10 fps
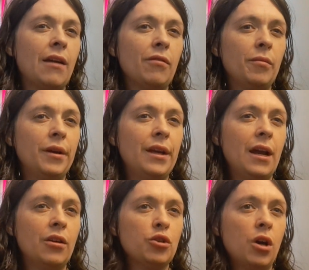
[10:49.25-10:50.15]
Everybody
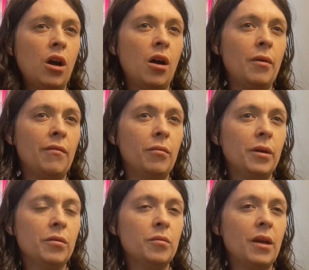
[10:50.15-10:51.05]
had a job,
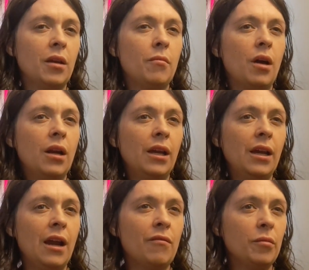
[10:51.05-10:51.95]
everybody was making
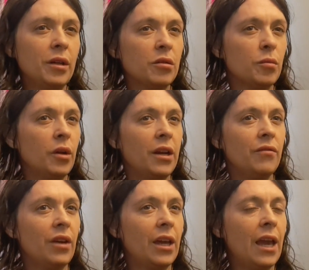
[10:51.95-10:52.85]
money, everybody was
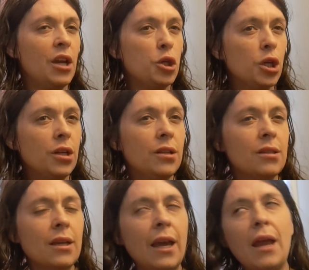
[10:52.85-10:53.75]
planning
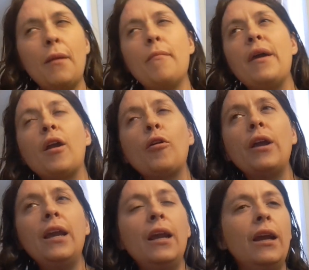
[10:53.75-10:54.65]
vacations and getting
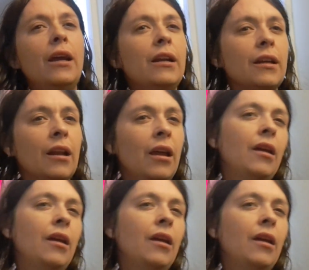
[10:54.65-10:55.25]
married and,